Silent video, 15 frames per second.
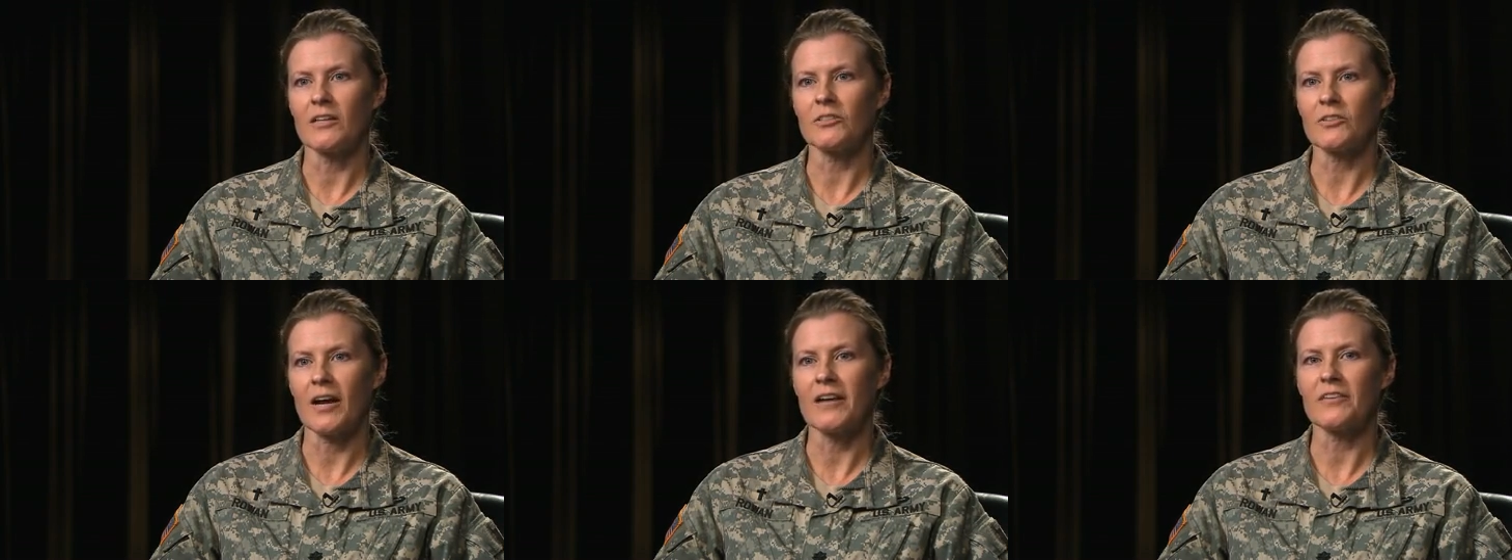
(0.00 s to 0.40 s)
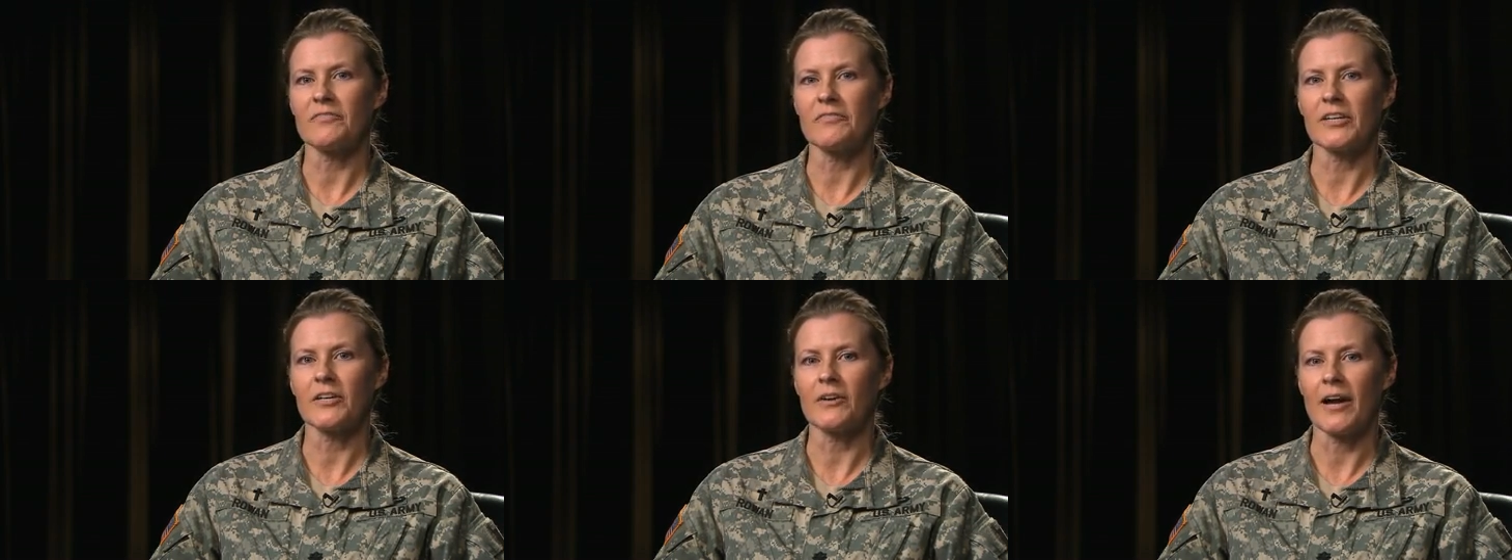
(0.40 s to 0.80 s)
trying to
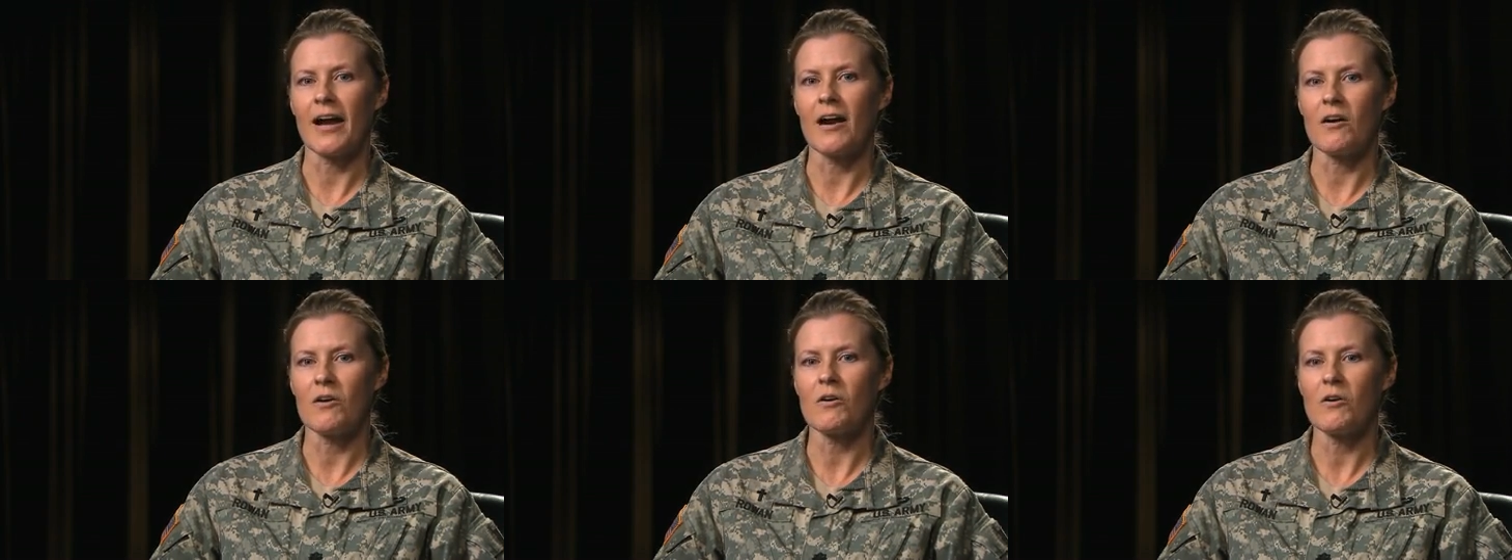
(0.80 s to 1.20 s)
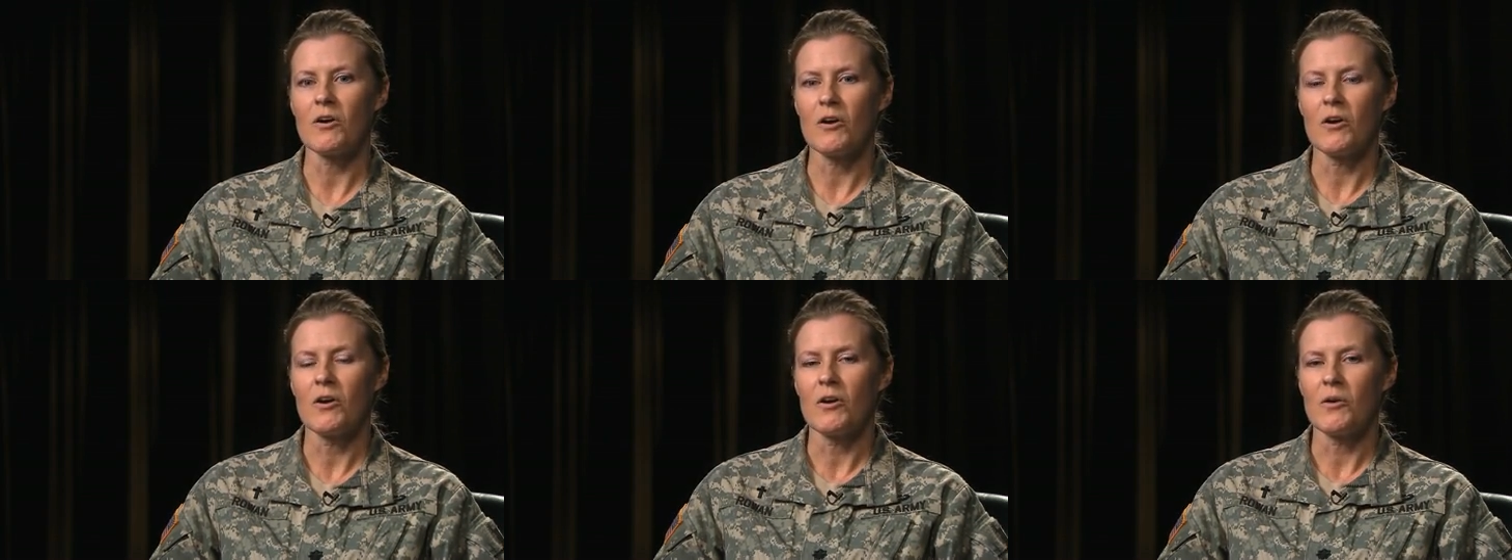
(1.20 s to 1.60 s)
figure out
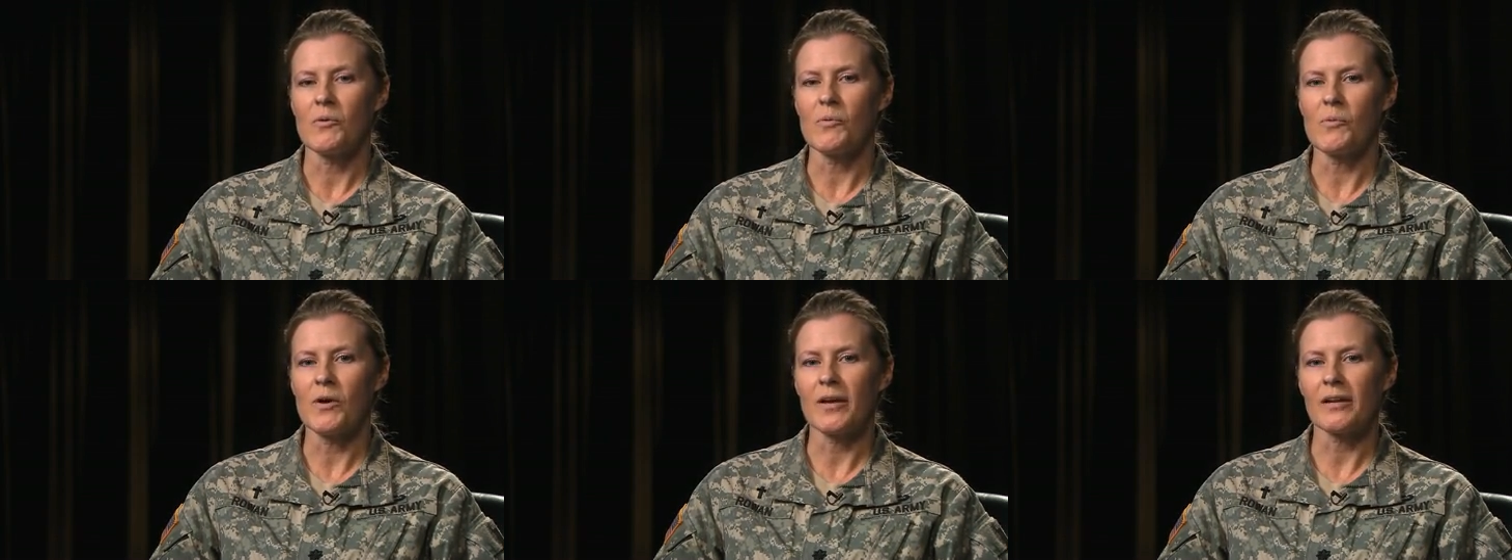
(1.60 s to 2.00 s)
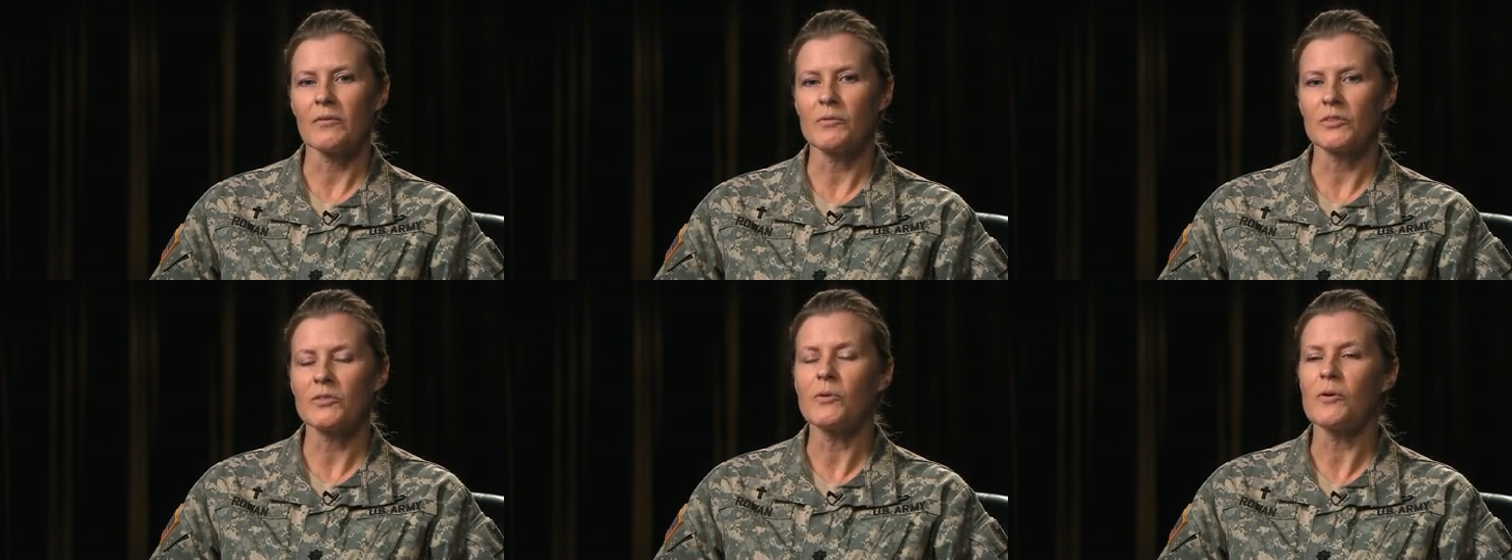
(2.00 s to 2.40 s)
what
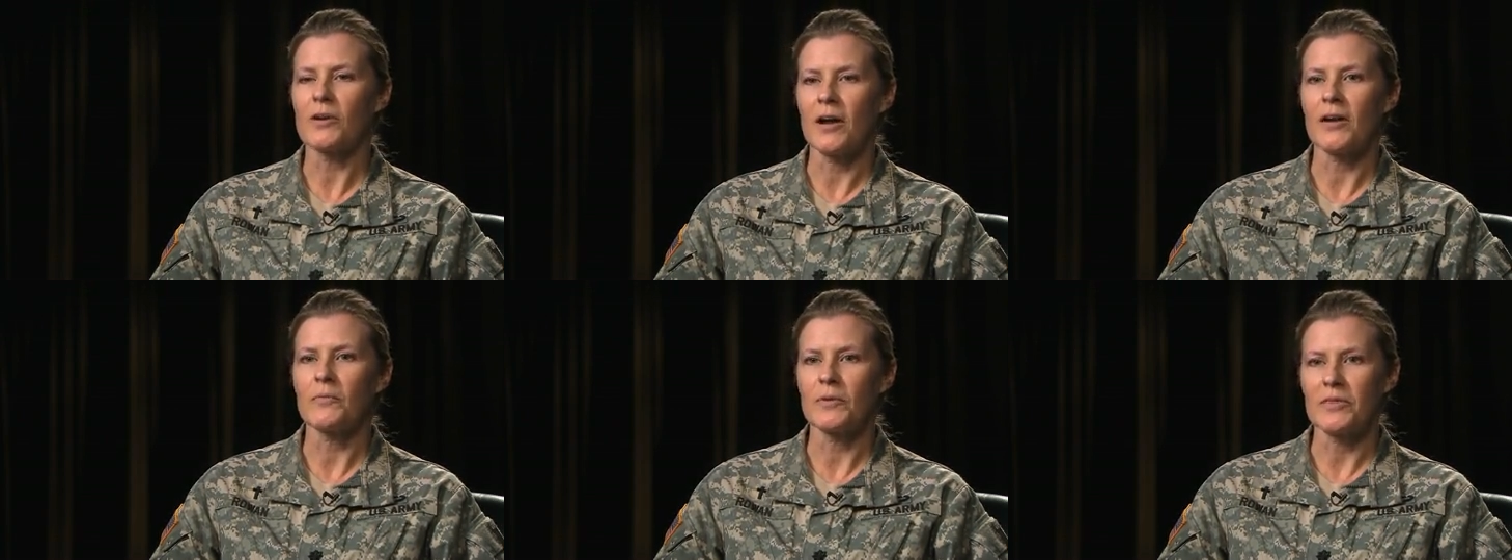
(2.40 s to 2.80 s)
was going on